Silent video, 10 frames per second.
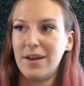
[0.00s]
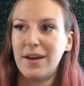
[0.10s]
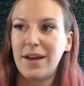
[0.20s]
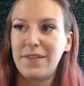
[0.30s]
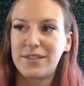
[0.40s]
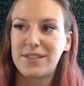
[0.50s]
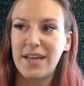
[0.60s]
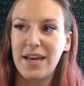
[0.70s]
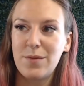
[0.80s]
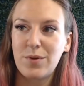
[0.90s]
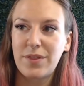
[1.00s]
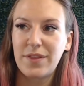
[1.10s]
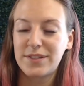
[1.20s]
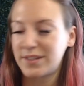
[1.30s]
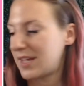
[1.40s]
And the same with
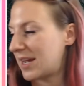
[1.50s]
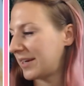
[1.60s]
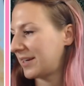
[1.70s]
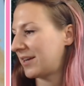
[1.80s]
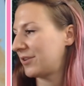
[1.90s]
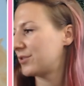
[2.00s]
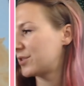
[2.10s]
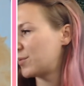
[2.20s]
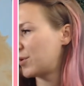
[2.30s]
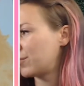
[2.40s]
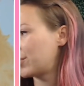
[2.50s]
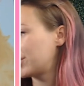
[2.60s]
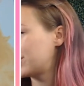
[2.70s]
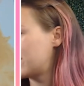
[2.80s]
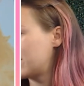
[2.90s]
this line. I'll use a smaller
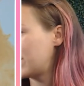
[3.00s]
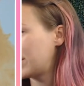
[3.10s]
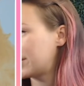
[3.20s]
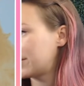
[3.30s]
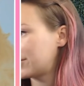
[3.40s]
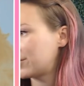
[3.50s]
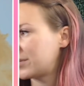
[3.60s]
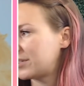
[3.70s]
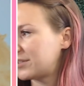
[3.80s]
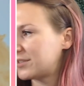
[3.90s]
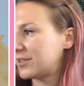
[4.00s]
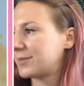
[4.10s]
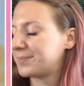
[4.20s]
brush to make it a little bit easier.